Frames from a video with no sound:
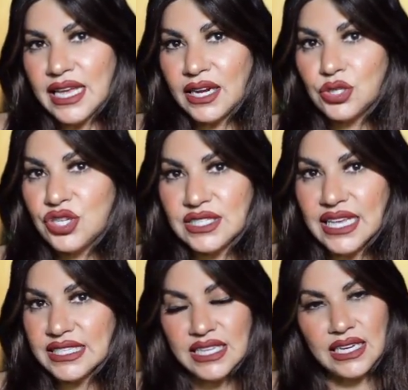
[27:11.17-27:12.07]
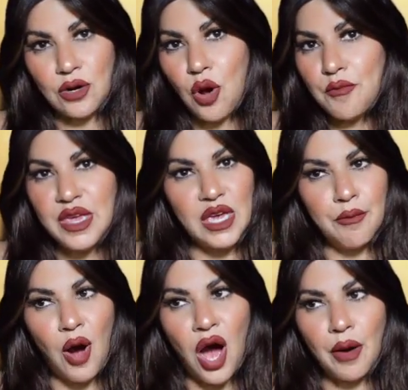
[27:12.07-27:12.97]
and you're just like sitting at home being a
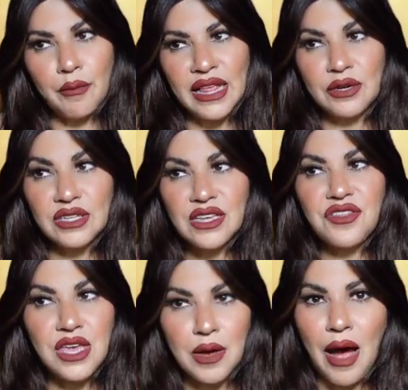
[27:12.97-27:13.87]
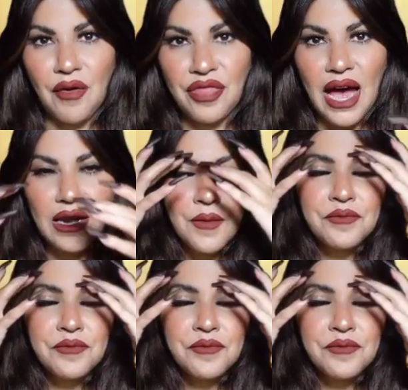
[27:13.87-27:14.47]
mom? Like, really think about that.